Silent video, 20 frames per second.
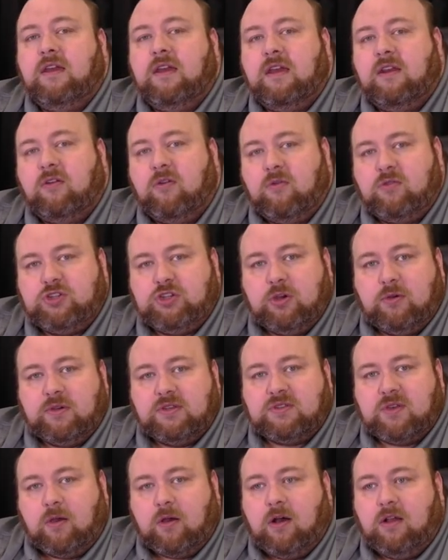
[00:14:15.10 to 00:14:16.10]
It'll show
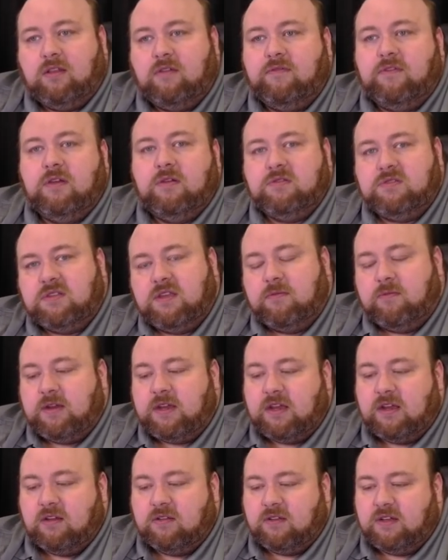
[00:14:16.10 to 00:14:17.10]
us all of those. Then
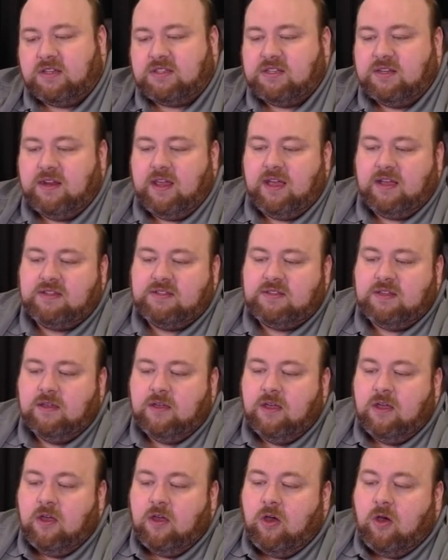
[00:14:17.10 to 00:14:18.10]
we can click next.
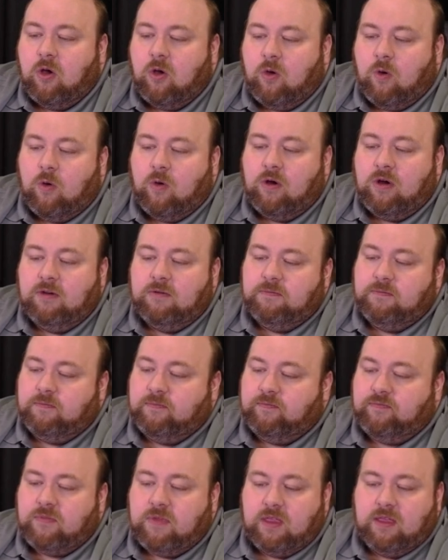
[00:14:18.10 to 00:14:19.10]
Or
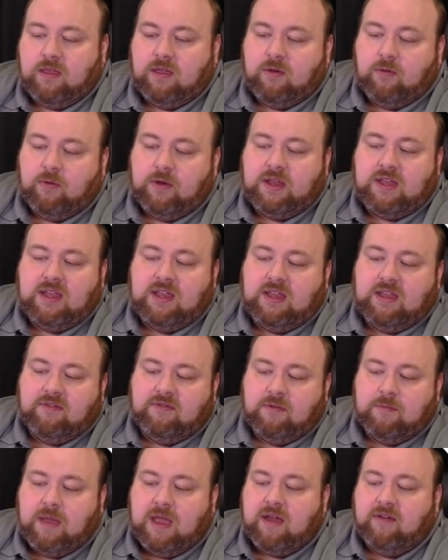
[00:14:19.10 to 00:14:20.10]
we can
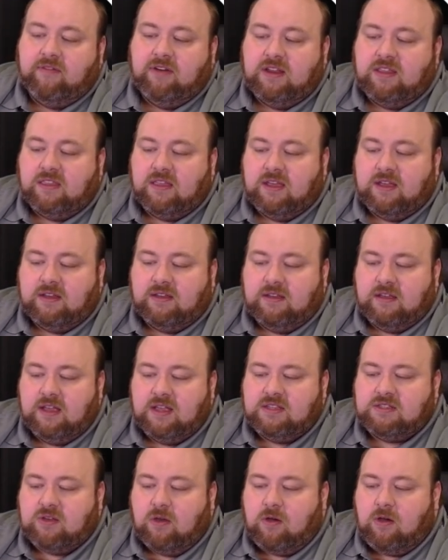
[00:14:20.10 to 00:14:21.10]
give them everything.
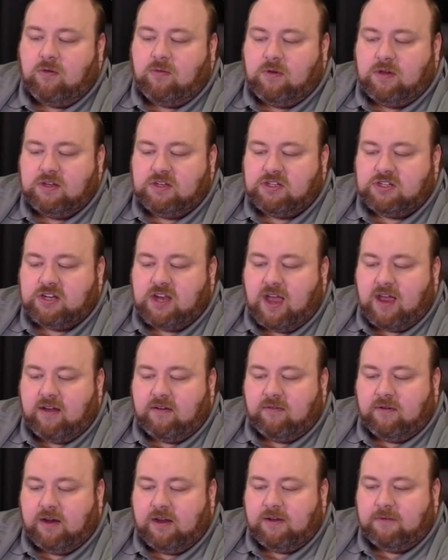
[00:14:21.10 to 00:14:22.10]
It's all one
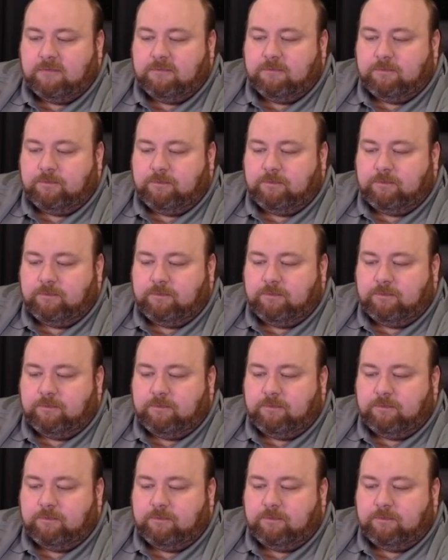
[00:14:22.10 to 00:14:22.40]
shot, right?